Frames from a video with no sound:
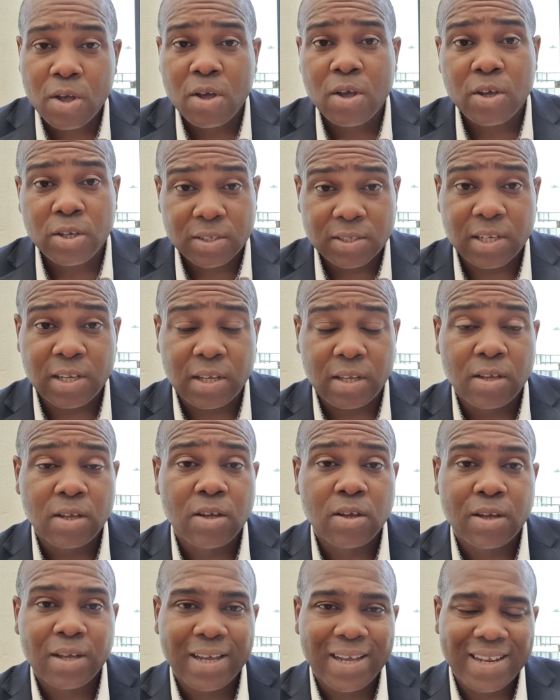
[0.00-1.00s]
see,
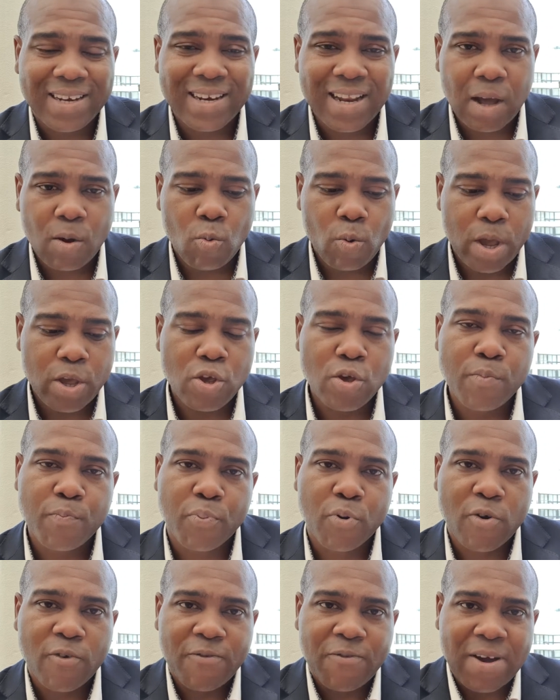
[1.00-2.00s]
in that way you
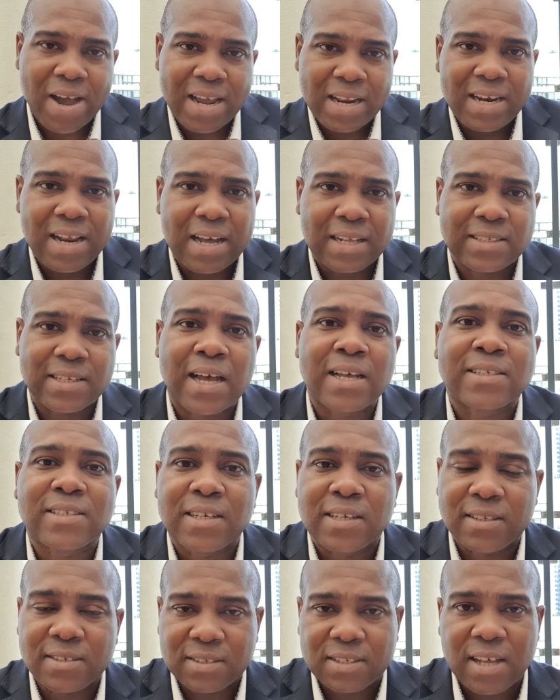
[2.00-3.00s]
provide that as
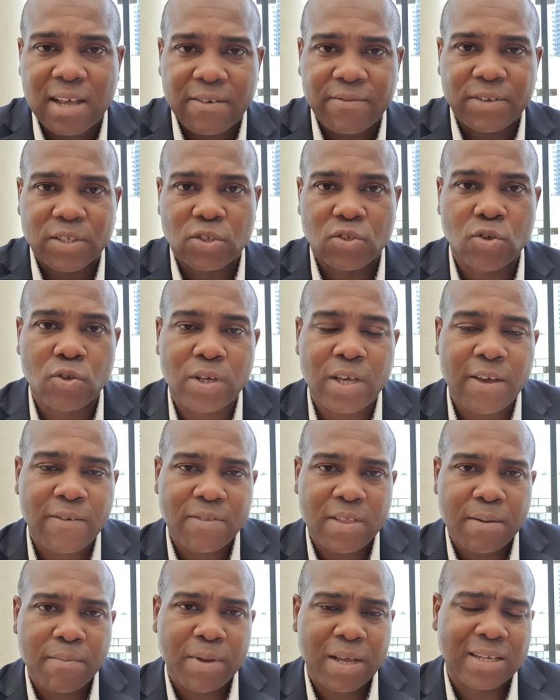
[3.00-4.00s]
a service, you give
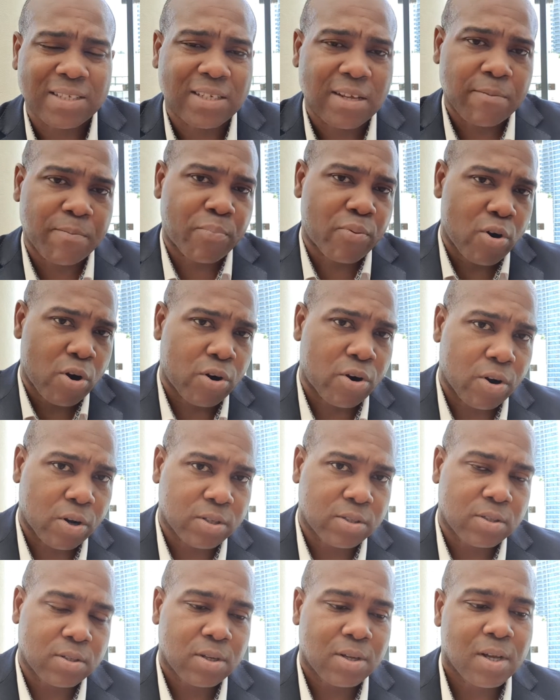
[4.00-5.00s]
them as a product.
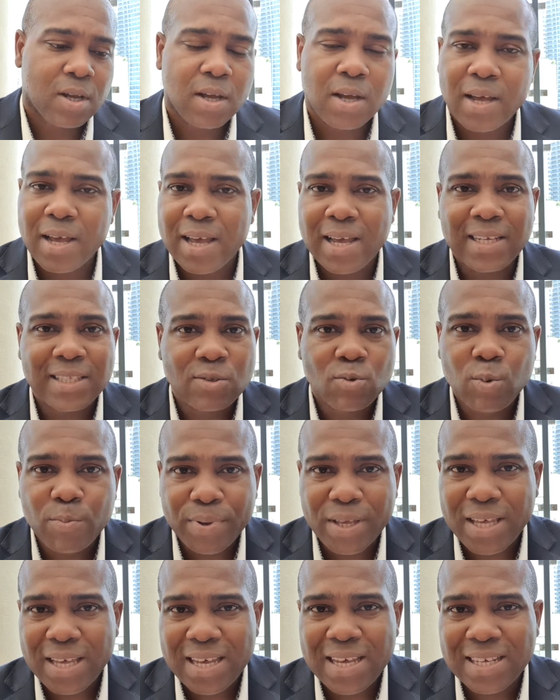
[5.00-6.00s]
It will
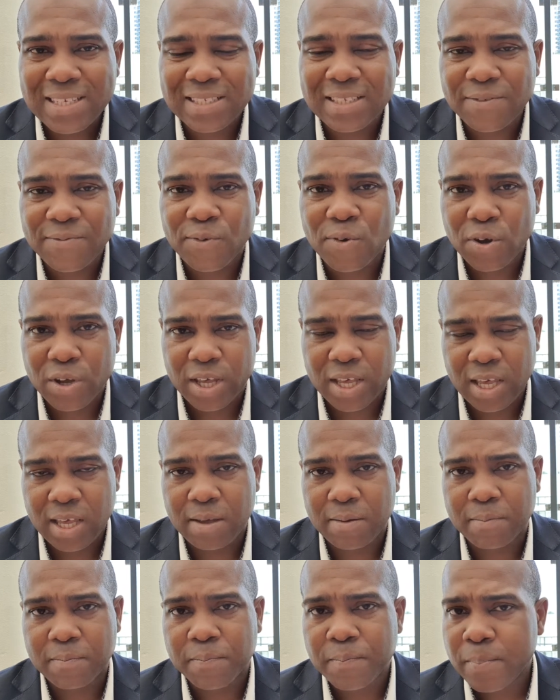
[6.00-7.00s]
be easy for
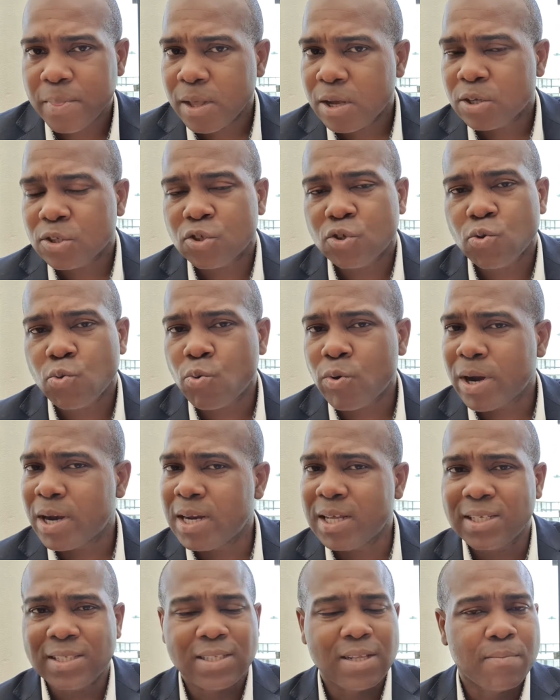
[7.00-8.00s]
him to
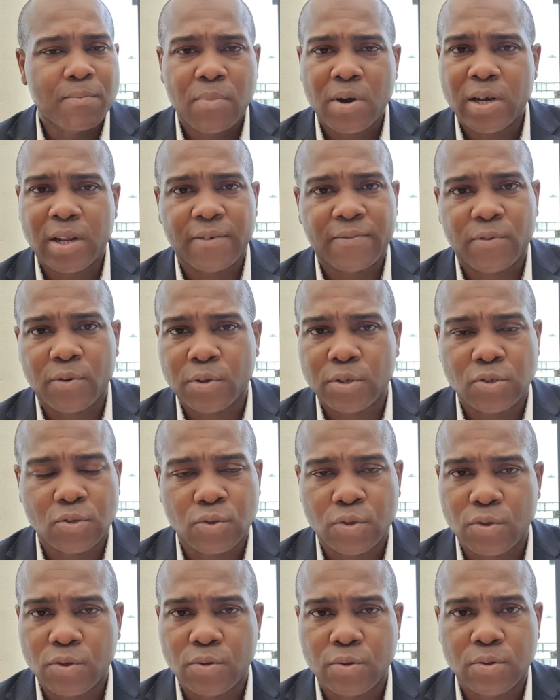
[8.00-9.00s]
release the money to
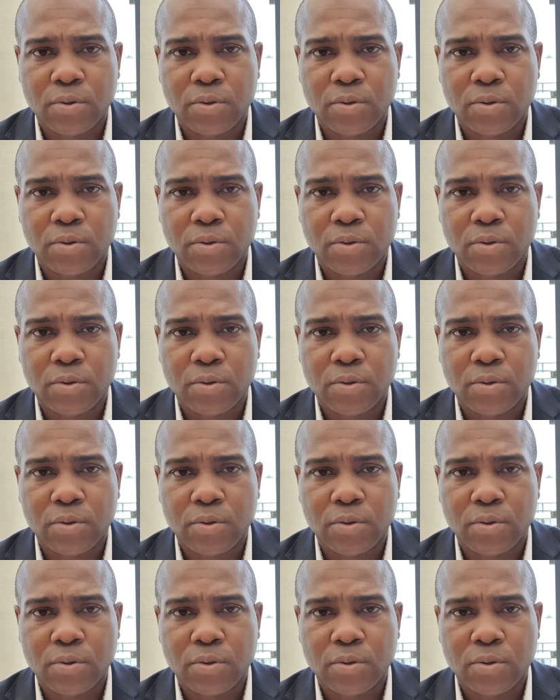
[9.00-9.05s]
you.